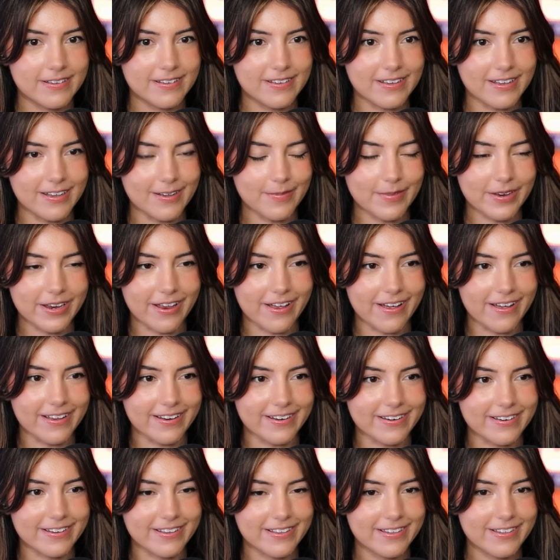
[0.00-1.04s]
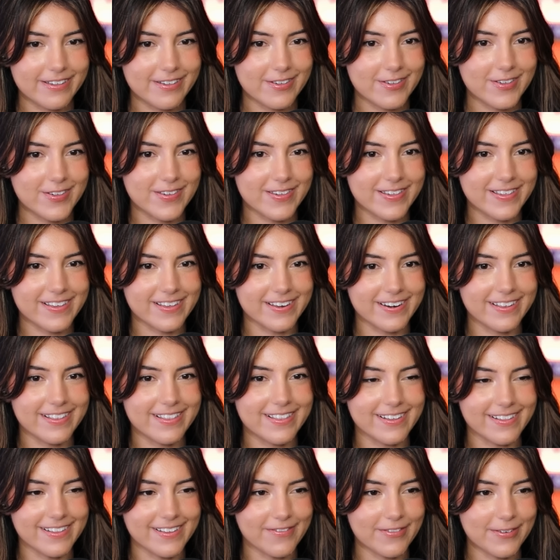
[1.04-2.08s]
Oh my god, she's gonna
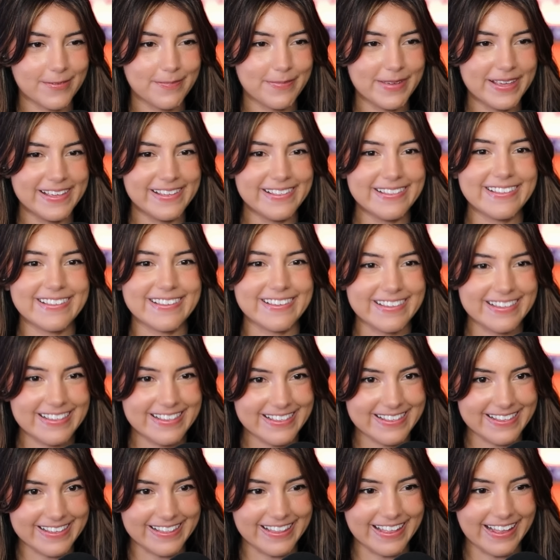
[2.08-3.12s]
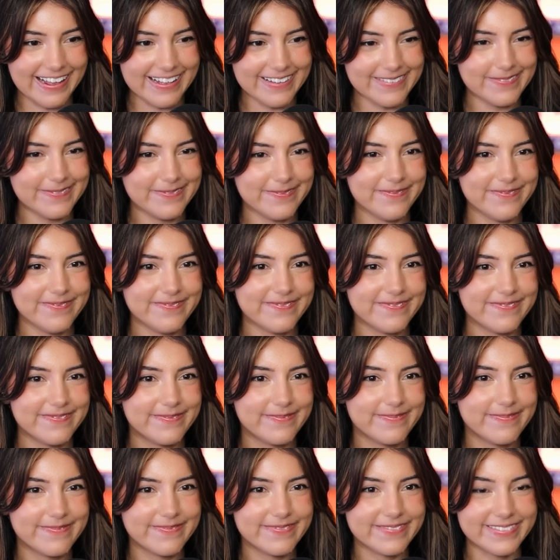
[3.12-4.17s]
deliver pizzas to them.
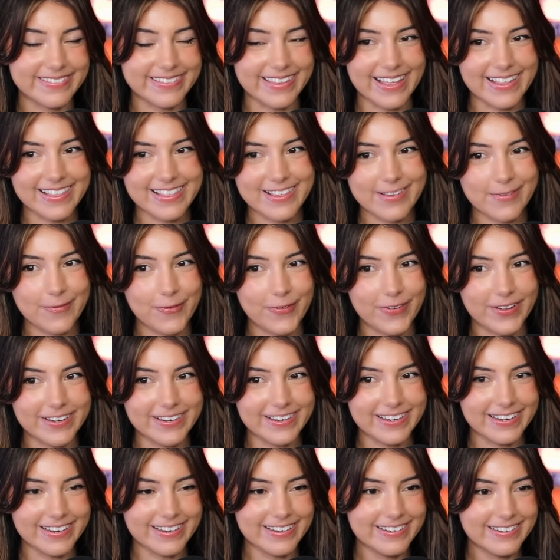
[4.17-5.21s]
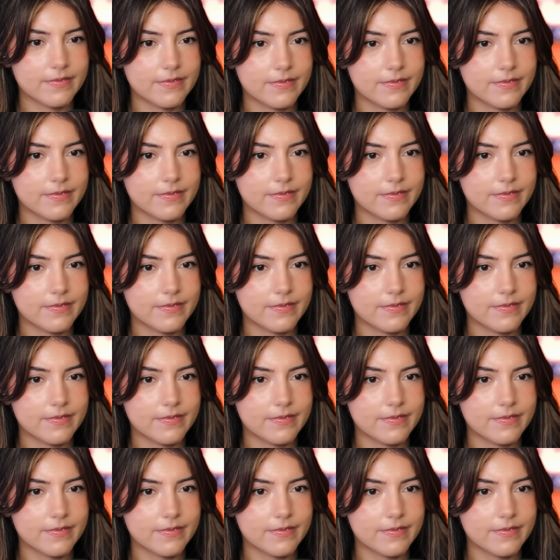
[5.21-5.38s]
That's funny.